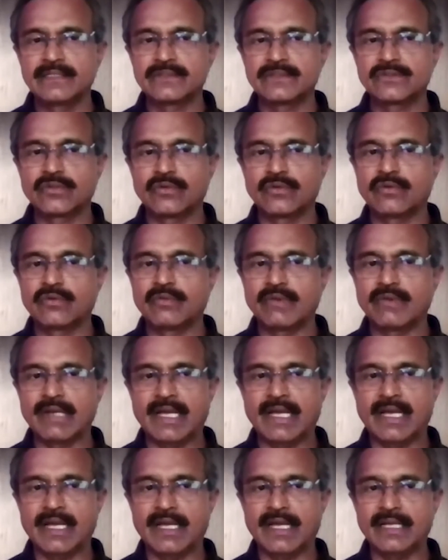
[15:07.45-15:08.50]
So
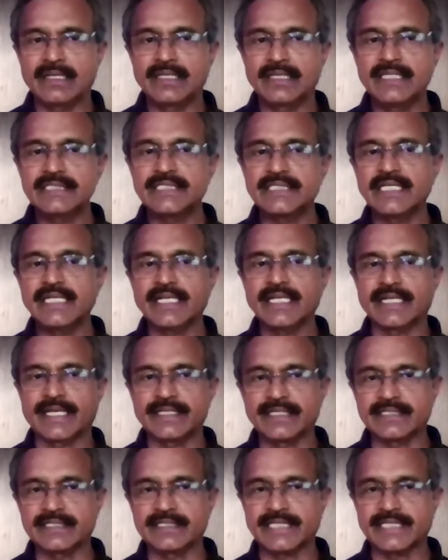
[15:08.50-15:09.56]
easily on
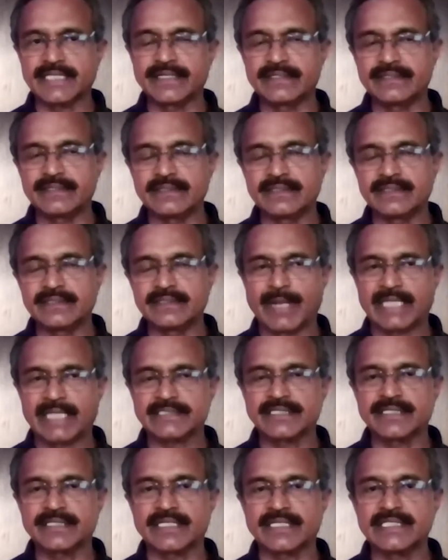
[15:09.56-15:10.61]
either side, the
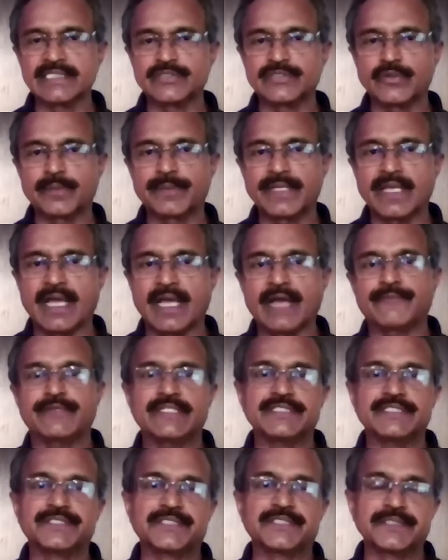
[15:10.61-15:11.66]
plaster thickness will be half an
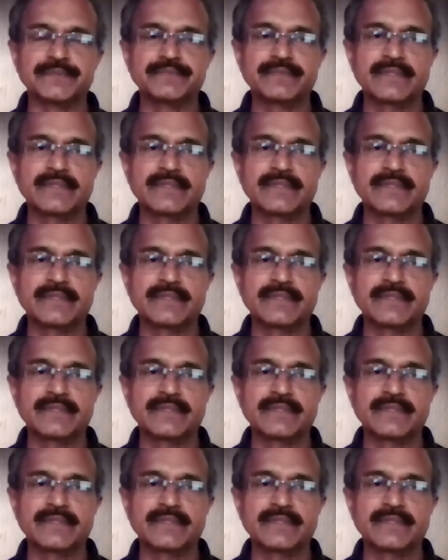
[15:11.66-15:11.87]
inch.